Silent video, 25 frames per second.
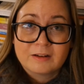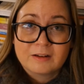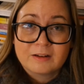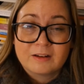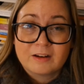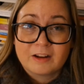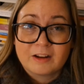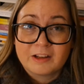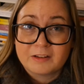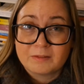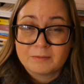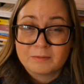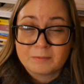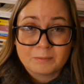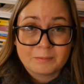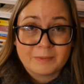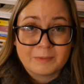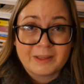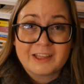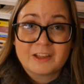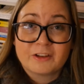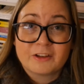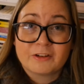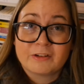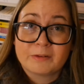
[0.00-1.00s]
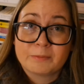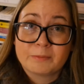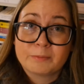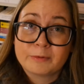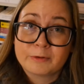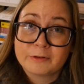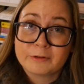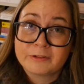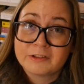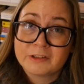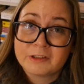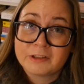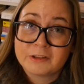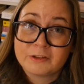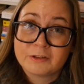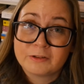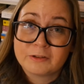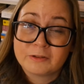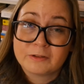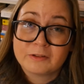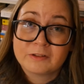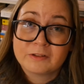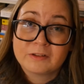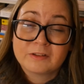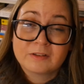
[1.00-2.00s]
like make her a
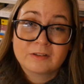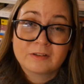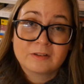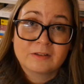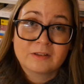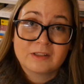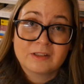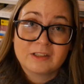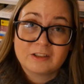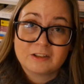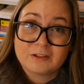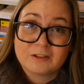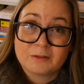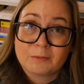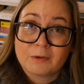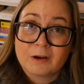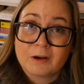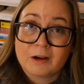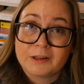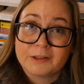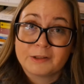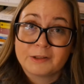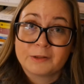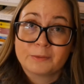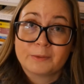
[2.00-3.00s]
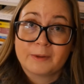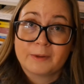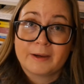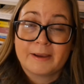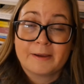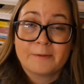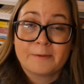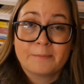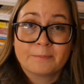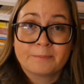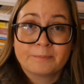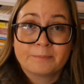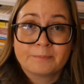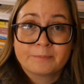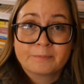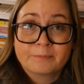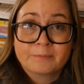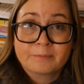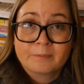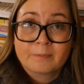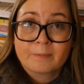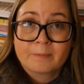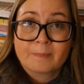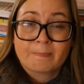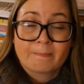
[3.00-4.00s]
prostitute in some kind of way.
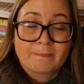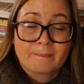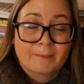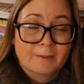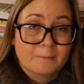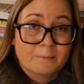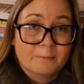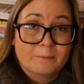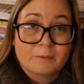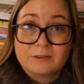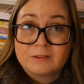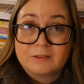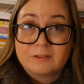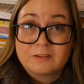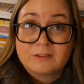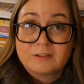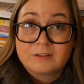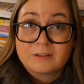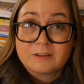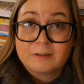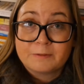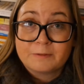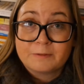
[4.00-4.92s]
But